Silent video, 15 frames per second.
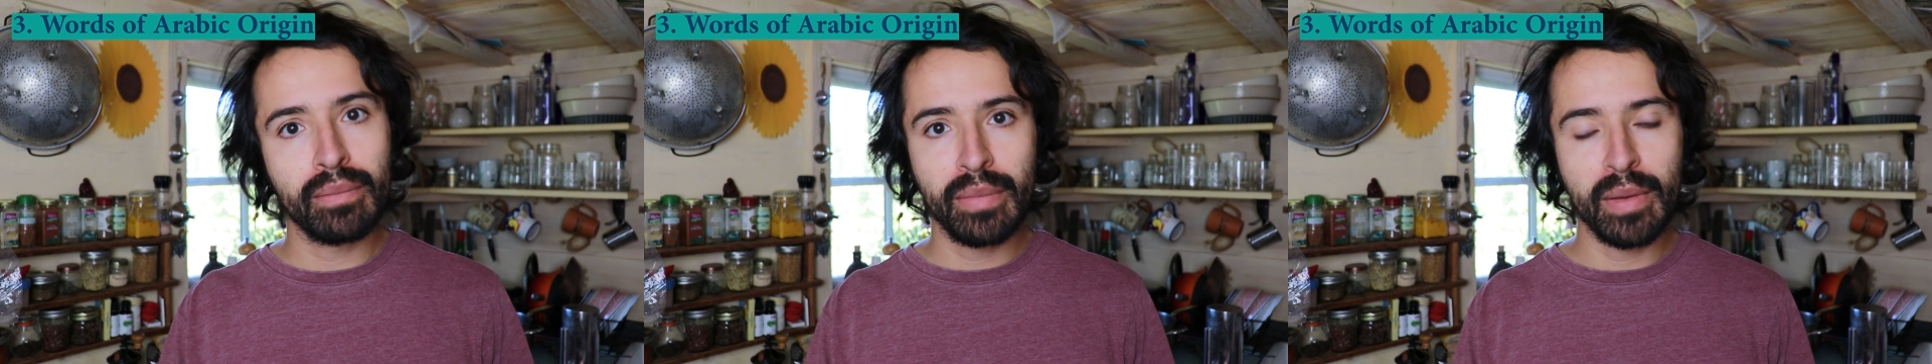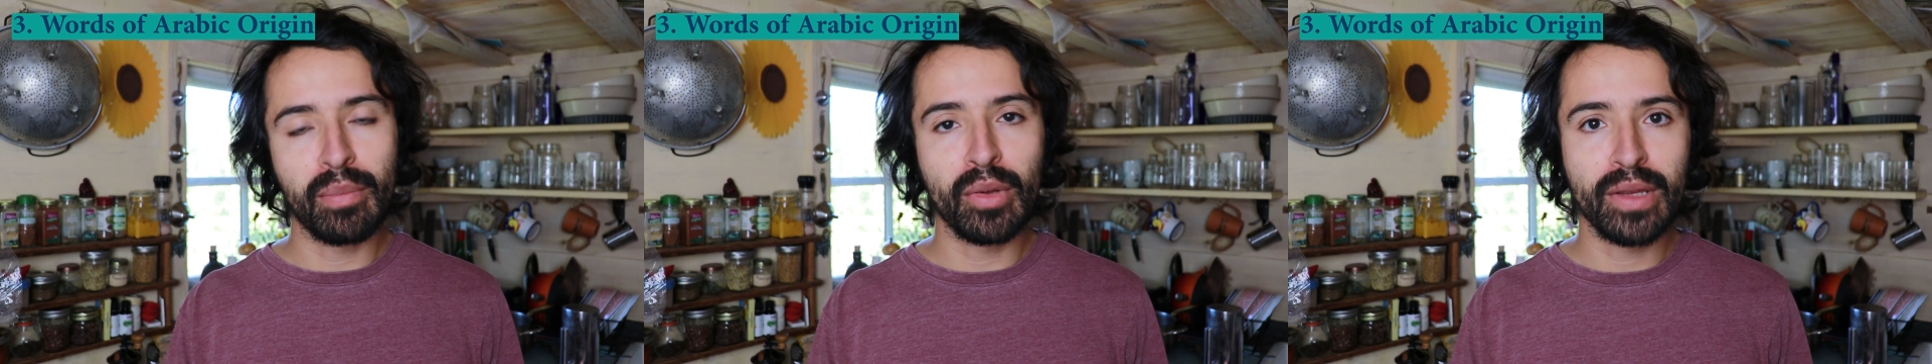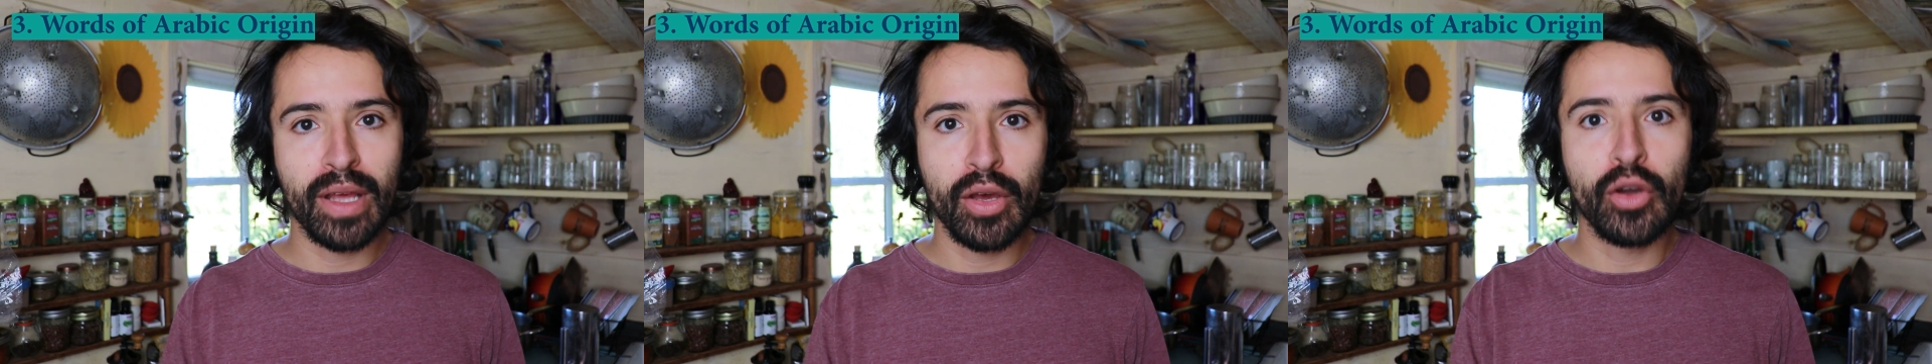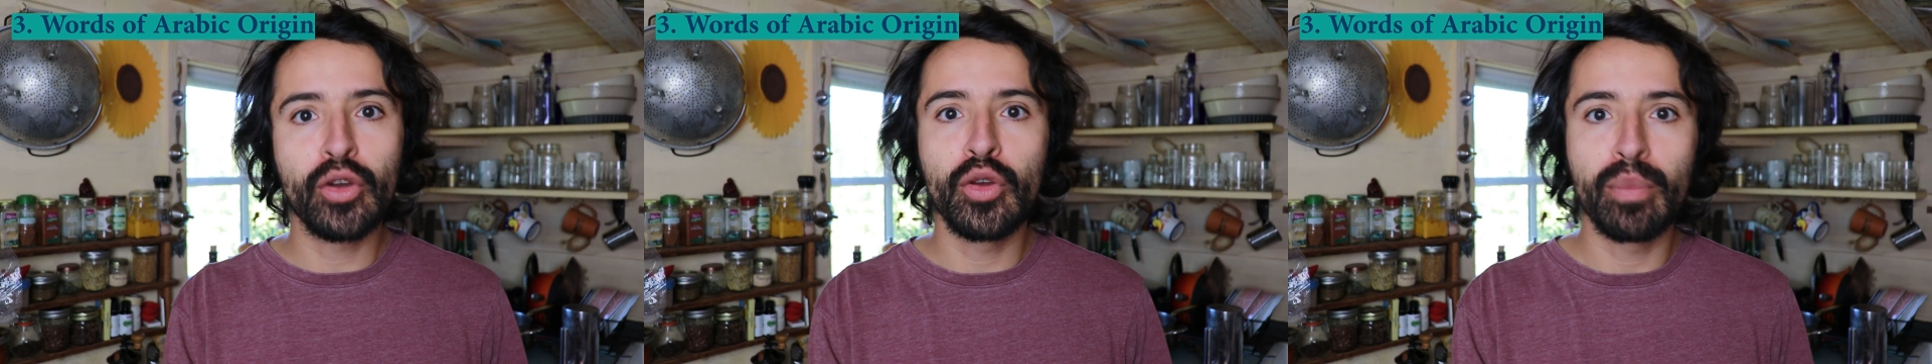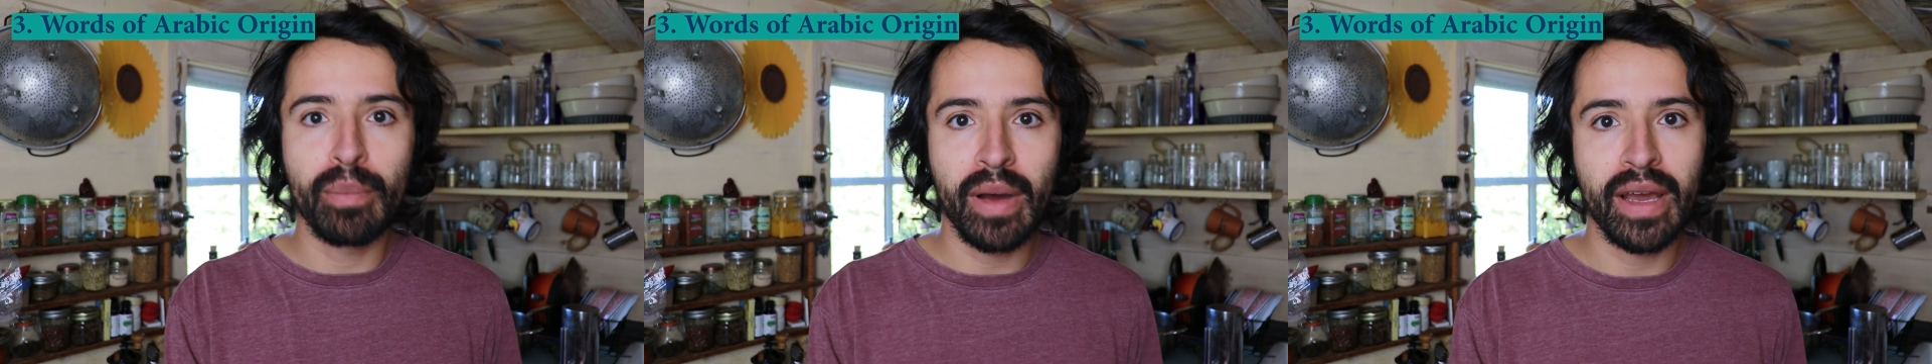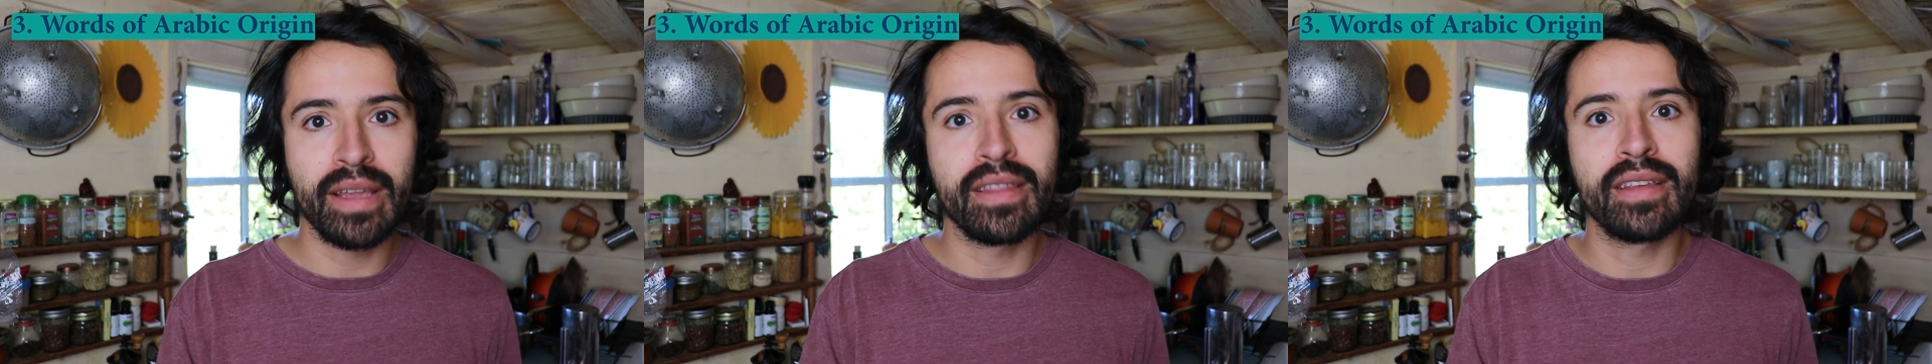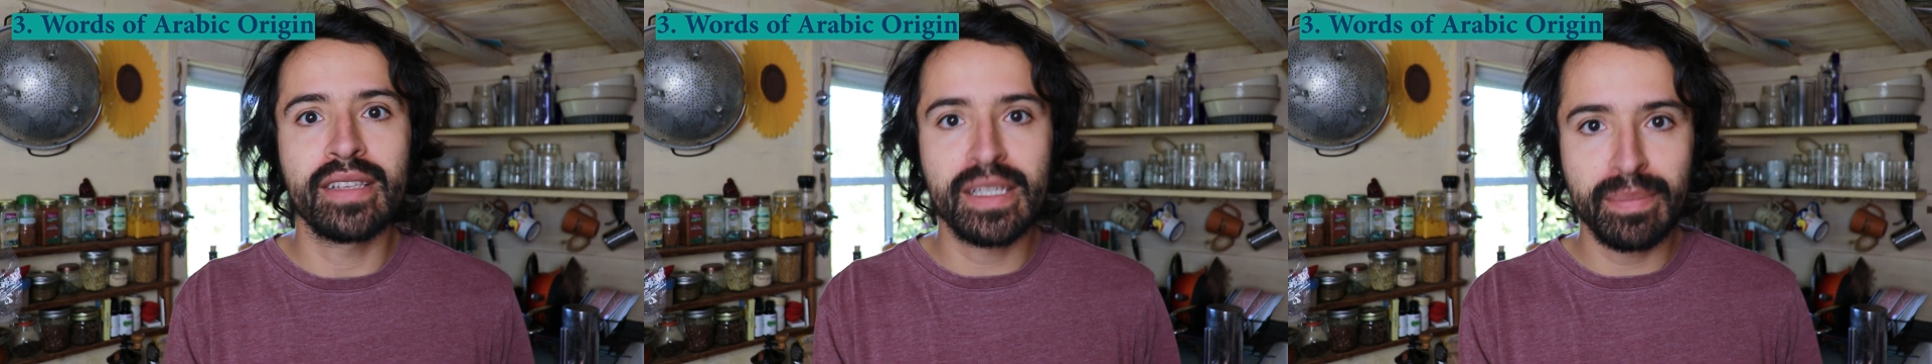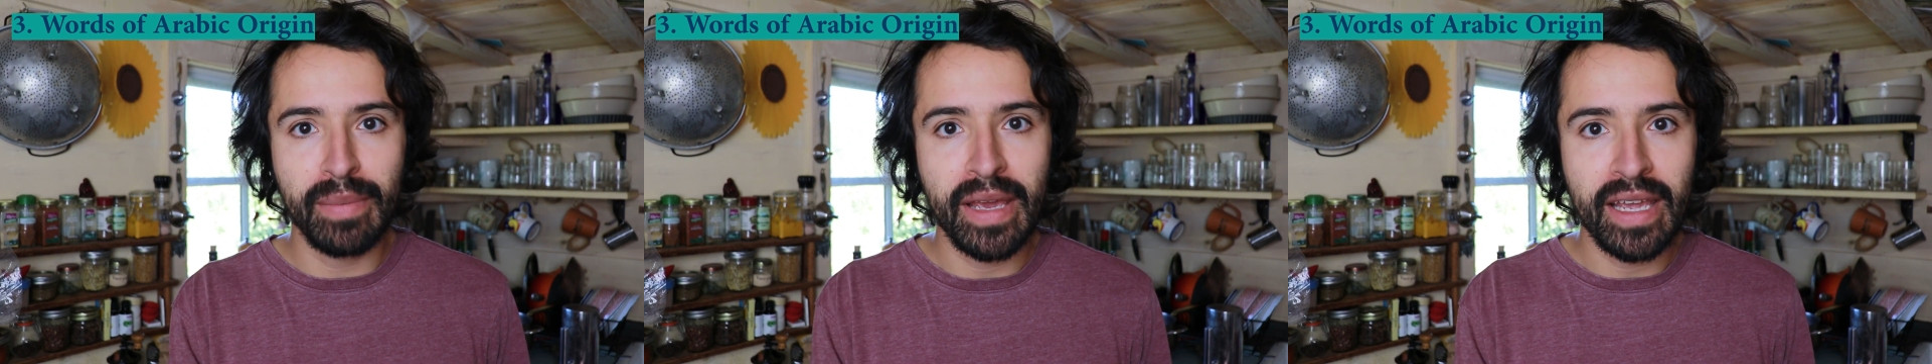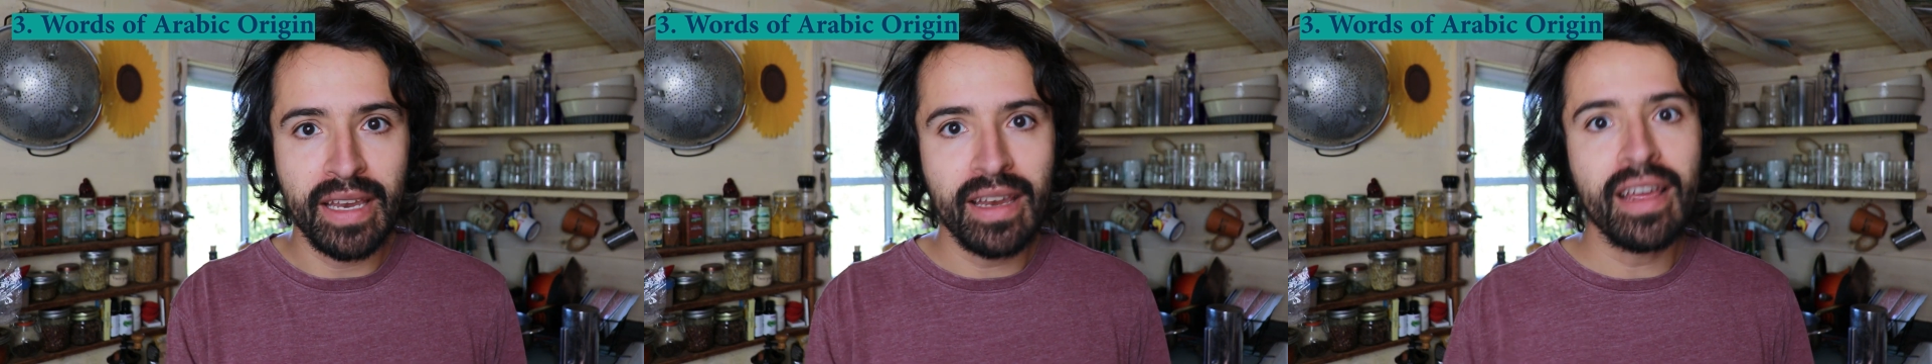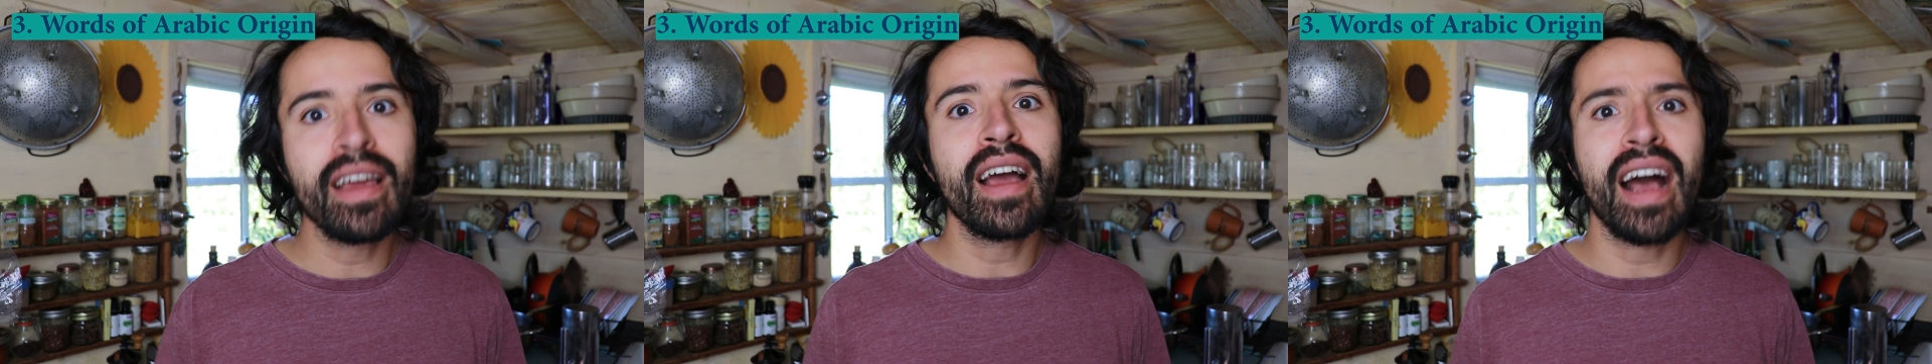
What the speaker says: people that occupied Spain